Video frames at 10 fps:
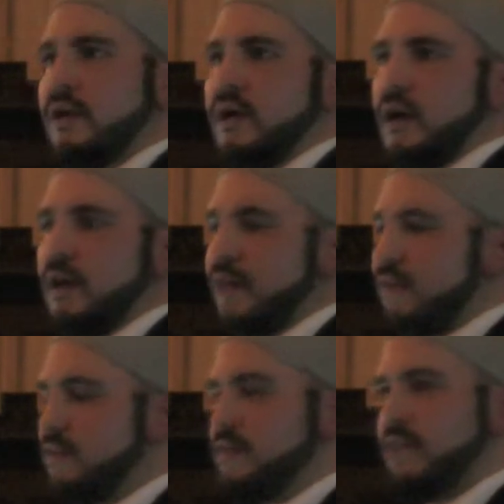
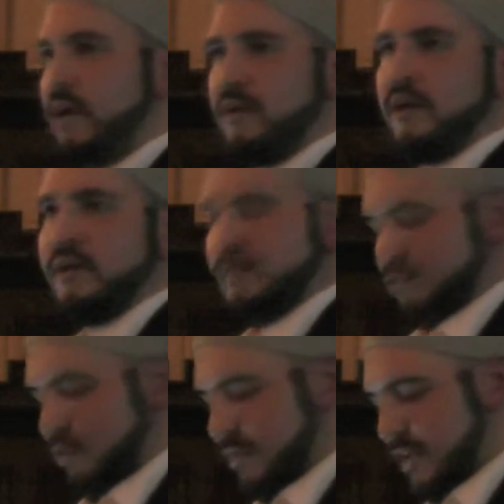That this is now
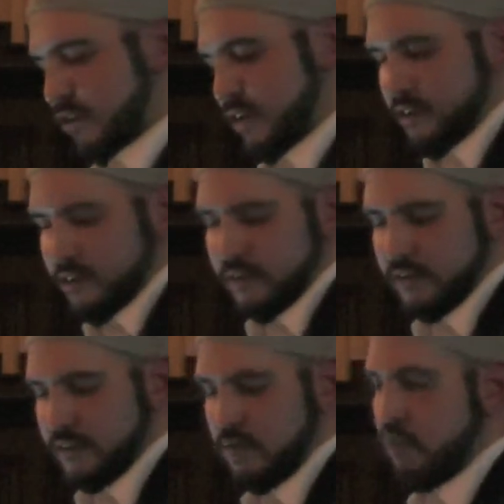discrimination. And
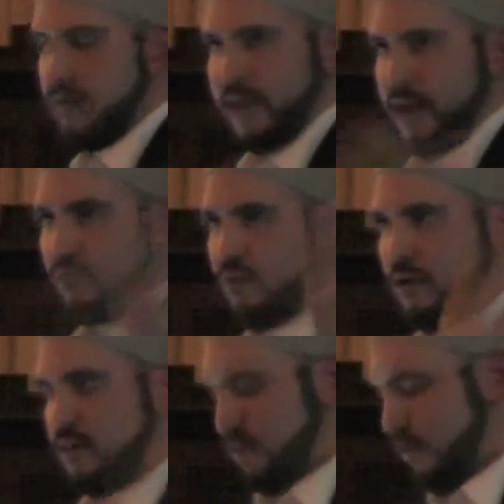as I said, women can
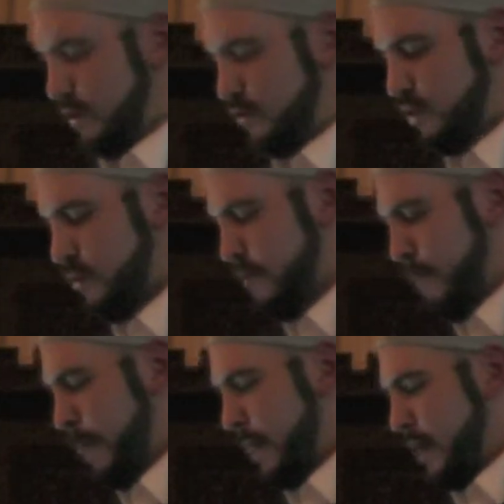work and so on.